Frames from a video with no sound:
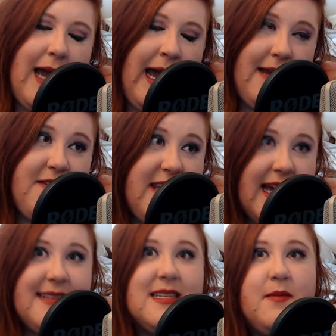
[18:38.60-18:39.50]
I've
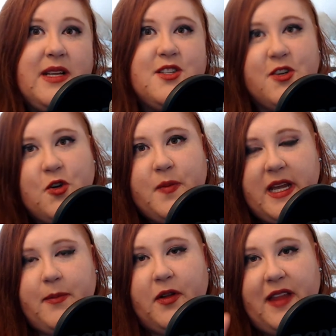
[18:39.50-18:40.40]
yet to meet two
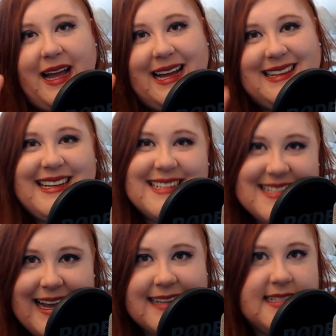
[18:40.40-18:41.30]
people that had the
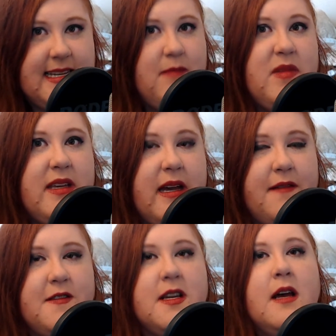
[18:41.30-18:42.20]
exact same
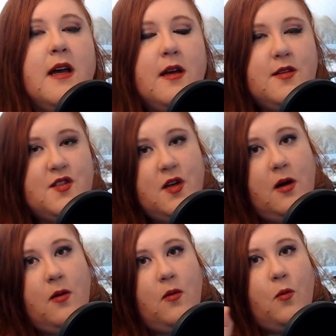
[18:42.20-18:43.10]
gift.
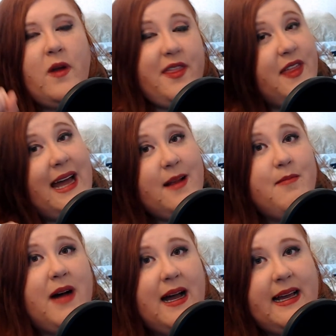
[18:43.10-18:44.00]
So with that
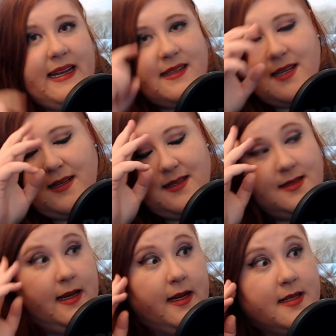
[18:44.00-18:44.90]
in mind,
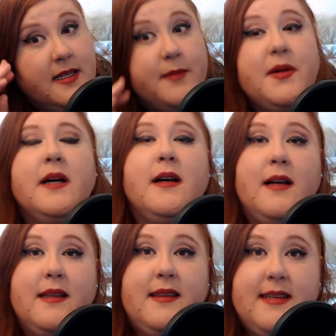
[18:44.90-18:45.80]
psychic tip,
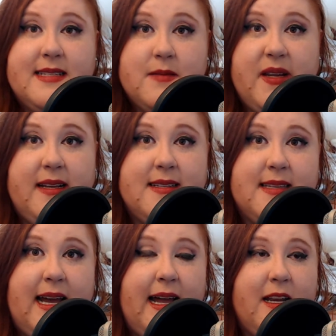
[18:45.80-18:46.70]
this means
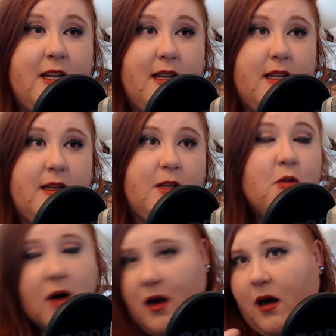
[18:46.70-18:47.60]
that
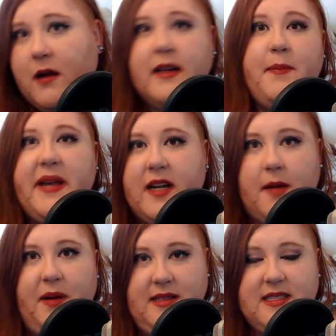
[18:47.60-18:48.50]
you are all going to pick
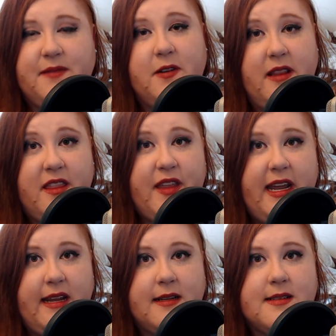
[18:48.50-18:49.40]
up on different
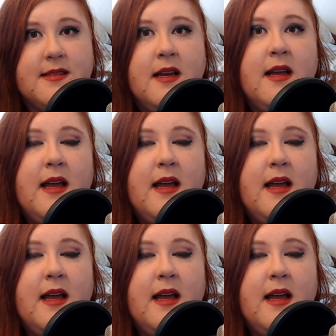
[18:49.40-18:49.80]
things.